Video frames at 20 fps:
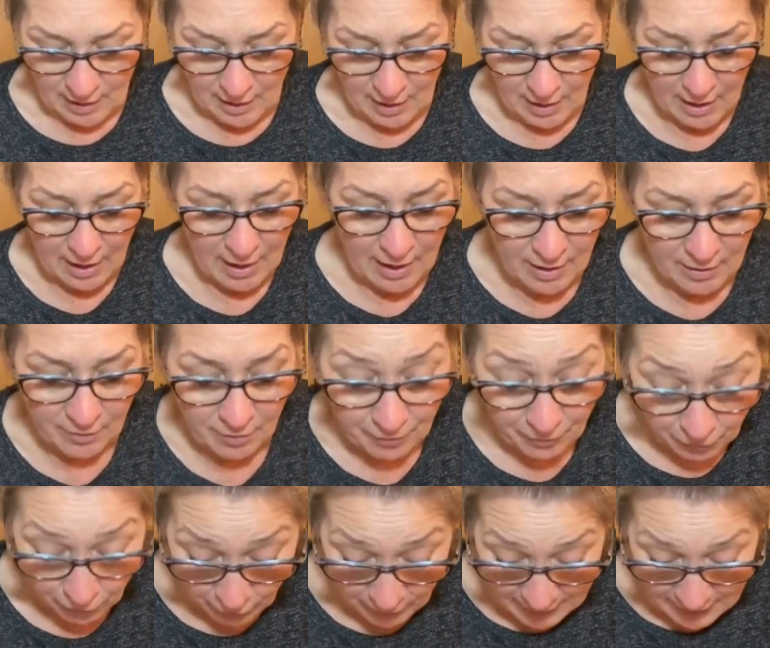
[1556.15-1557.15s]
and
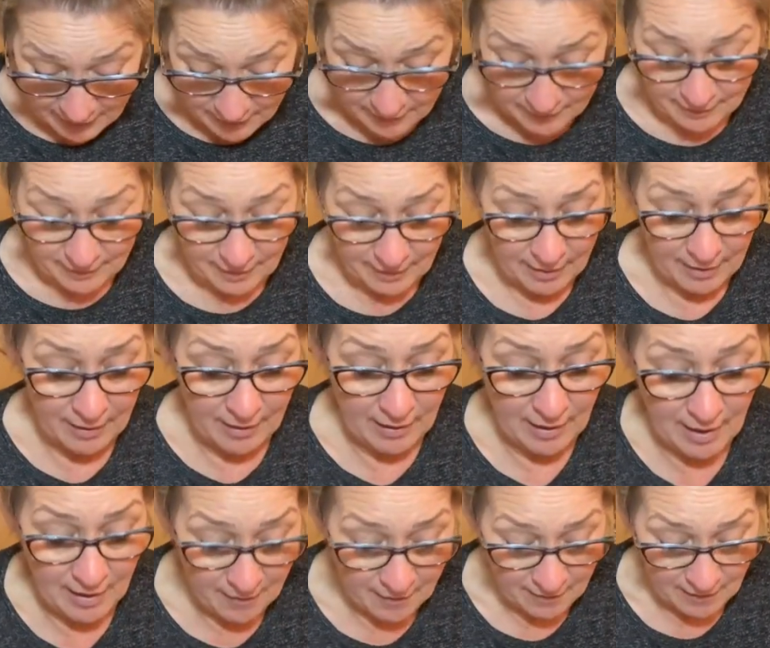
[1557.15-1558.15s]
freeze,
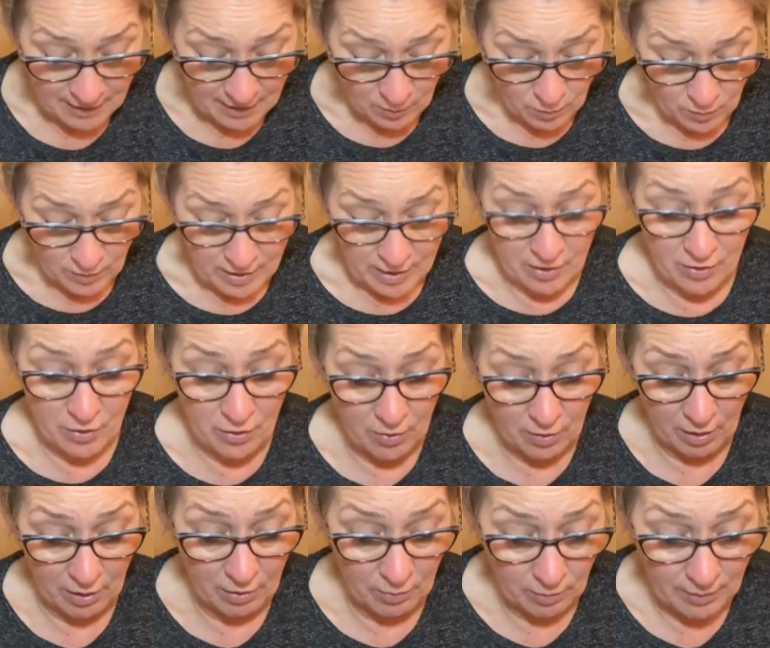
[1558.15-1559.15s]
and then when you
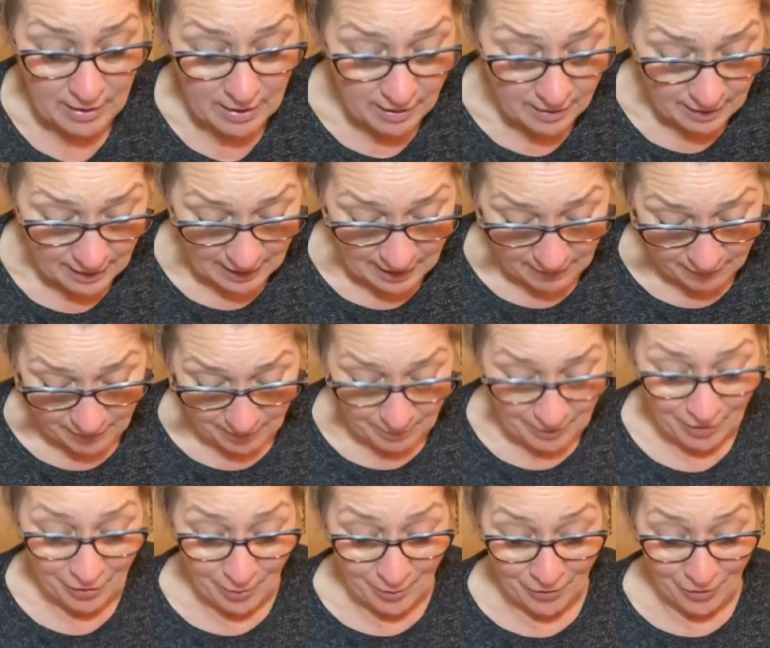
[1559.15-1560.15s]
are ready to have them,
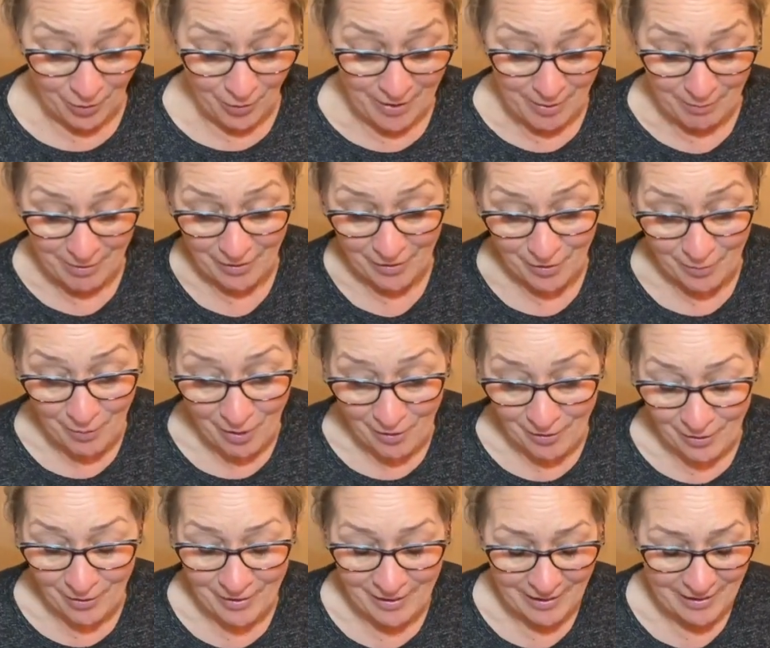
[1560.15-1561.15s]
this one's quite a bit
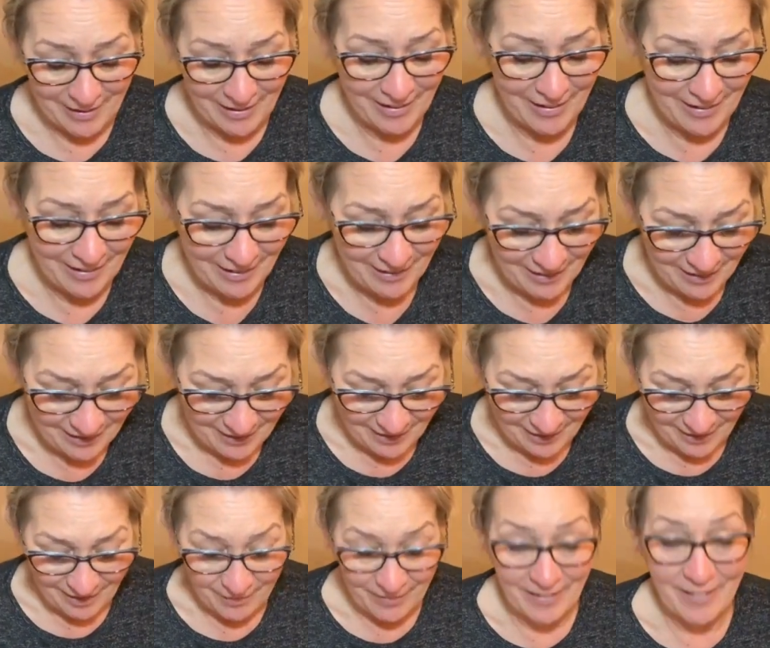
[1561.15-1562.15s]
smaller.
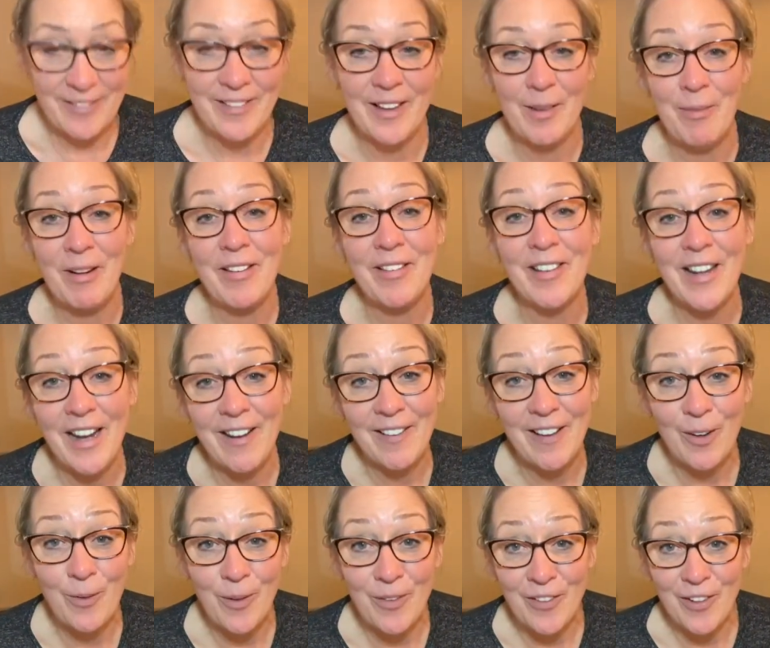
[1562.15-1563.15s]
Obviously my
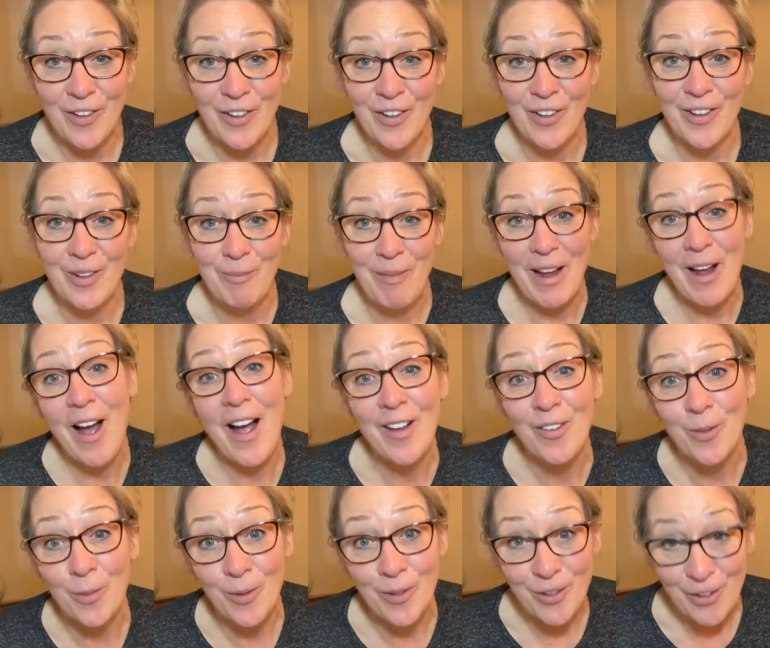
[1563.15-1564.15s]
scaling wasn't good and my eyes
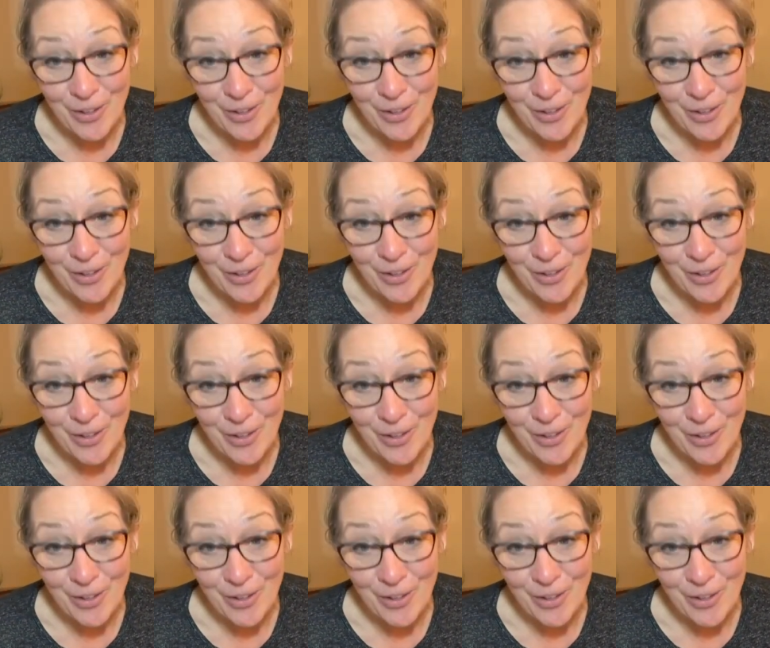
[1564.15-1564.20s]
weren't